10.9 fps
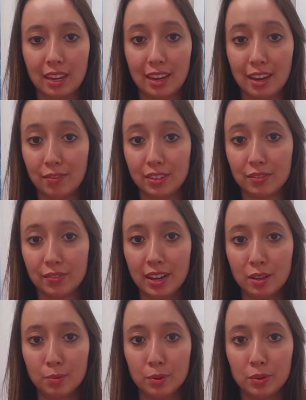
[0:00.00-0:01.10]
if it's
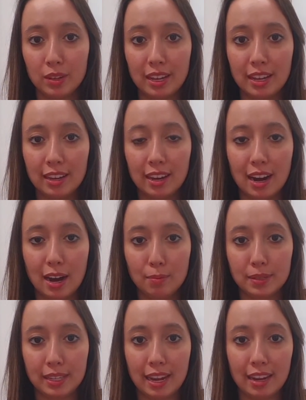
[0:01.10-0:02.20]
available, he can
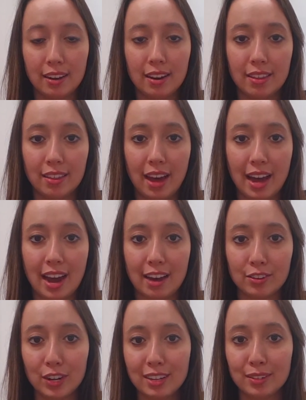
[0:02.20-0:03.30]
update that
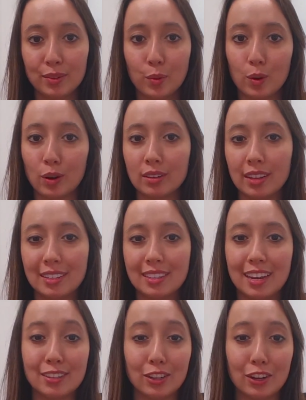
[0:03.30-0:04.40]
address or let's
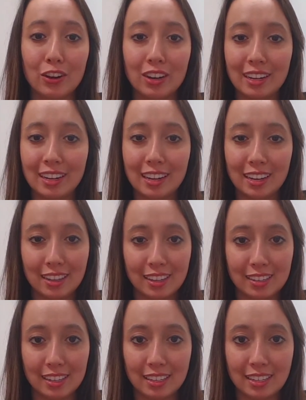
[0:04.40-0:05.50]
say a security key in
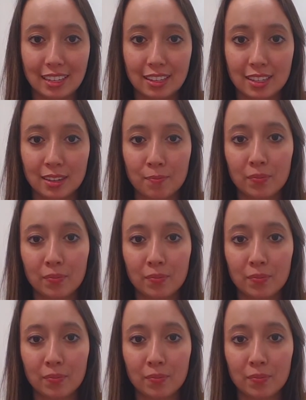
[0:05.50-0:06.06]
this instance.